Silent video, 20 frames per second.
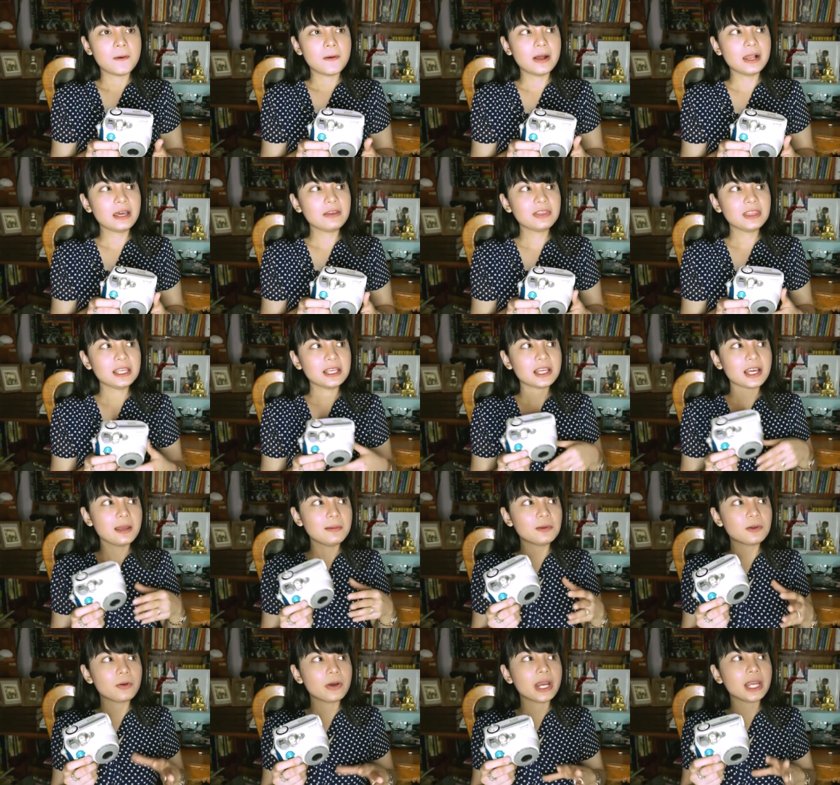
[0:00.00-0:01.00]
well, I think
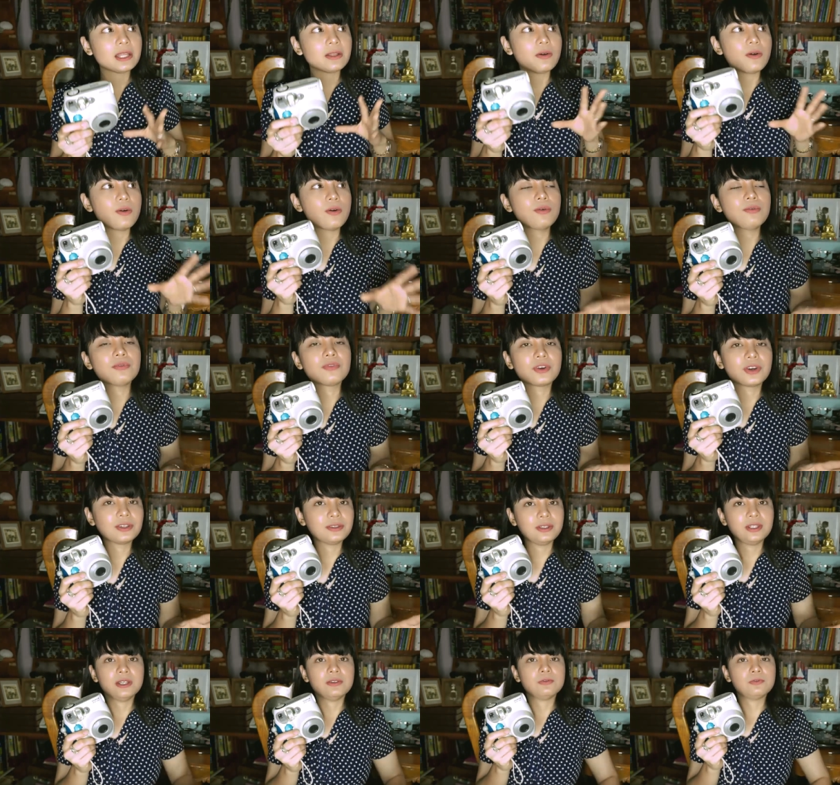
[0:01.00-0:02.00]
I'm quite over
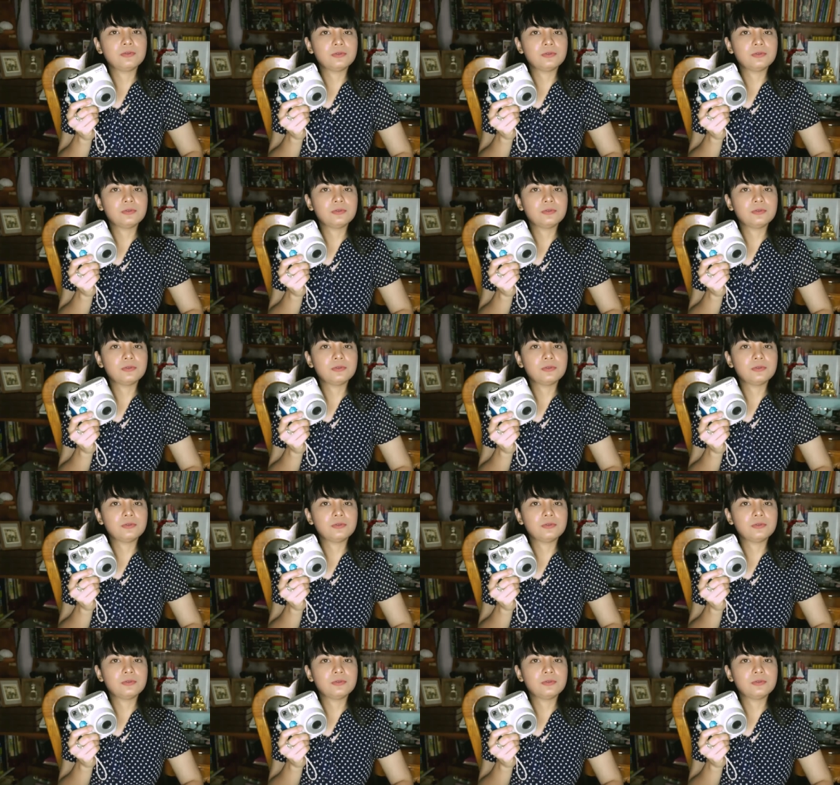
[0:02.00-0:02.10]
the